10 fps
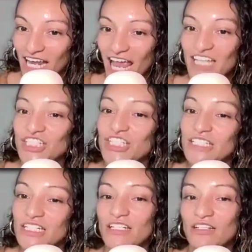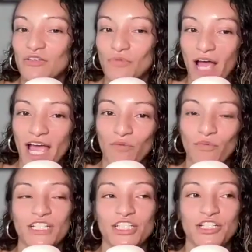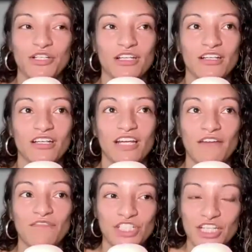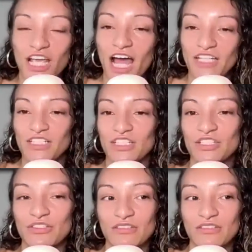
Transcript: And she did it in a way where if she had to